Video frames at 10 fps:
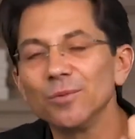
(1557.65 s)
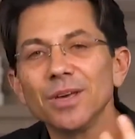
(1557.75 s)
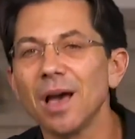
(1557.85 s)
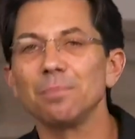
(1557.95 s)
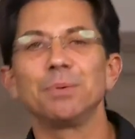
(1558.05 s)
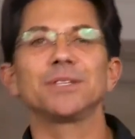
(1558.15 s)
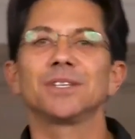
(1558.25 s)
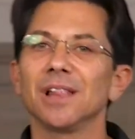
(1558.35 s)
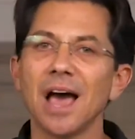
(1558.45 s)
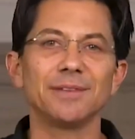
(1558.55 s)
We got
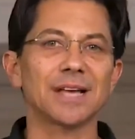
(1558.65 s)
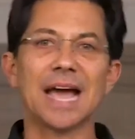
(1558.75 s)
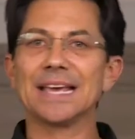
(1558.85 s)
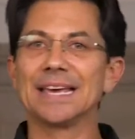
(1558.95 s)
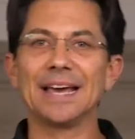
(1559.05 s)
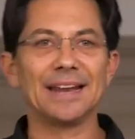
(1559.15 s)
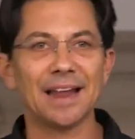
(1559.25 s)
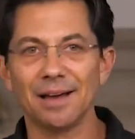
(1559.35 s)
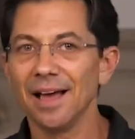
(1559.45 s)
busy lives. I get it.